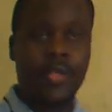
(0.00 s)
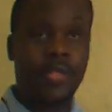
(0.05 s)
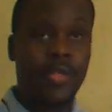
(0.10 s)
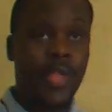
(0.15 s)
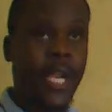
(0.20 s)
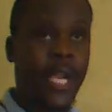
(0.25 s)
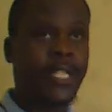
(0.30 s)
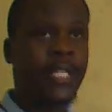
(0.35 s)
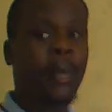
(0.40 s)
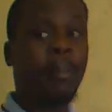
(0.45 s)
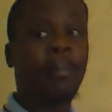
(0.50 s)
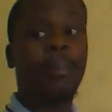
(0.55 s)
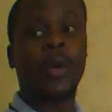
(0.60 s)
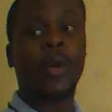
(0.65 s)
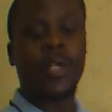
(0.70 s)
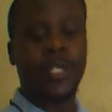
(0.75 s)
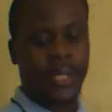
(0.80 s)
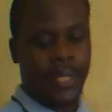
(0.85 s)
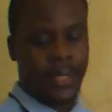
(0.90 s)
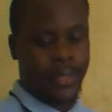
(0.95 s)
There is a
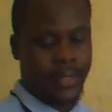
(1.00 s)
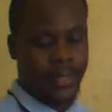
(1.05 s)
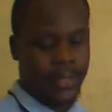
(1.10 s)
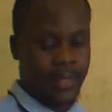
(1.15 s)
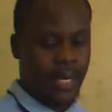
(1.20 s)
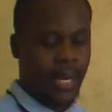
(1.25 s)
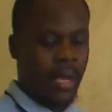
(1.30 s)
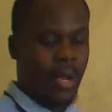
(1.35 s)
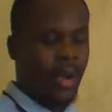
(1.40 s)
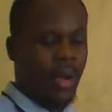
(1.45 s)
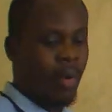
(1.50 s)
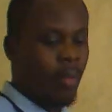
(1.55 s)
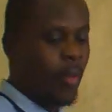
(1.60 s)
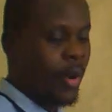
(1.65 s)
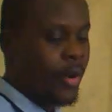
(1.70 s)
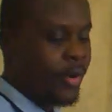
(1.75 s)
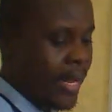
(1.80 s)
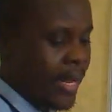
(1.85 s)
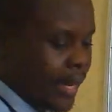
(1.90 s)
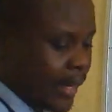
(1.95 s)
process
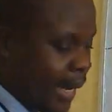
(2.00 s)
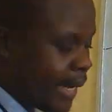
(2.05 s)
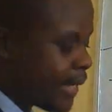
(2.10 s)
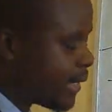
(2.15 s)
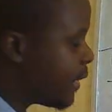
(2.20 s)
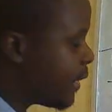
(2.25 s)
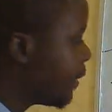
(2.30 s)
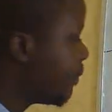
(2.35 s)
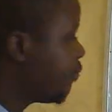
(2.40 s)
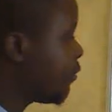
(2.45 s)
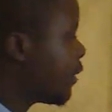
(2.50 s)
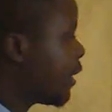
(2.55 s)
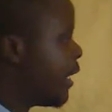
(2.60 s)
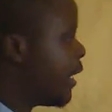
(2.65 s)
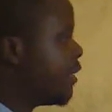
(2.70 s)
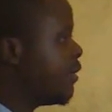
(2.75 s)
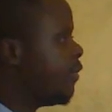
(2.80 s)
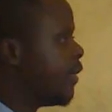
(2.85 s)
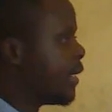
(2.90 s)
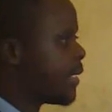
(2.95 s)
when you are writing
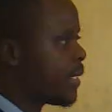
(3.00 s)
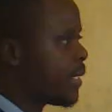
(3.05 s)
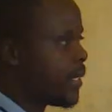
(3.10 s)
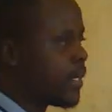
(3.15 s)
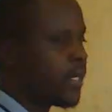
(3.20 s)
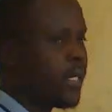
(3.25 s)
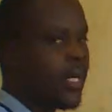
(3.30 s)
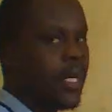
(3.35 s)
inverses.